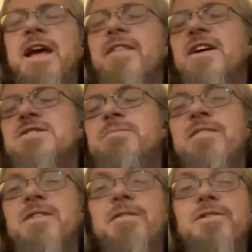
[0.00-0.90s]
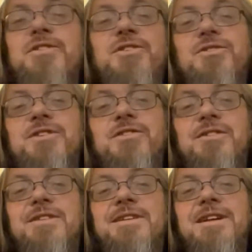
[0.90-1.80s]
yeah, that's my favorite
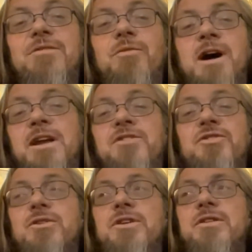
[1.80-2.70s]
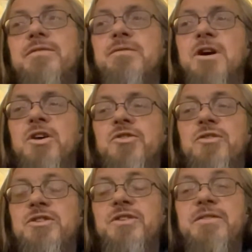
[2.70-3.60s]
distance. Why I enjoyed the
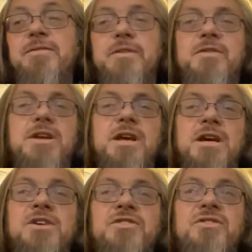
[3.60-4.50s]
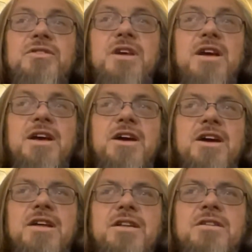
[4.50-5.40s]
ultras at 50Ks.
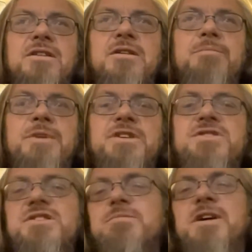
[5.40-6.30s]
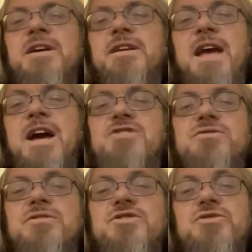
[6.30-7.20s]
The Beast is my
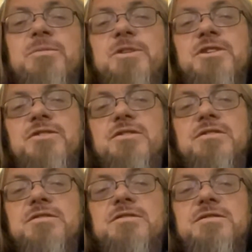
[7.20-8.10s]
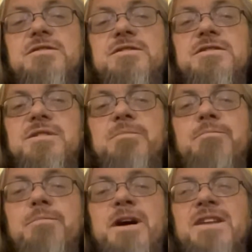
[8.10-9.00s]
actual enjoyment,
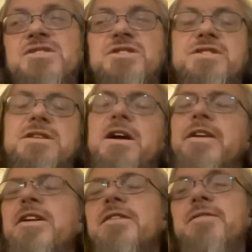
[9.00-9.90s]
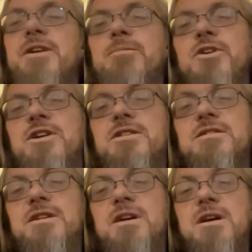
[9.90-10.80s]
but it's just not enough anymore.
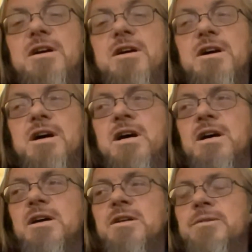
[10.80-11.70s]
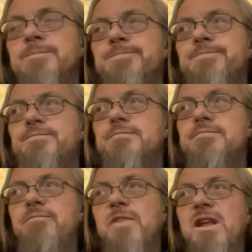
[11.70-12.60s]
Um,
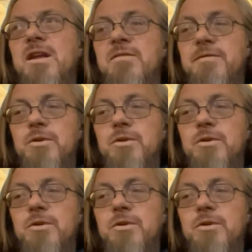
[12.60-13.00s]
in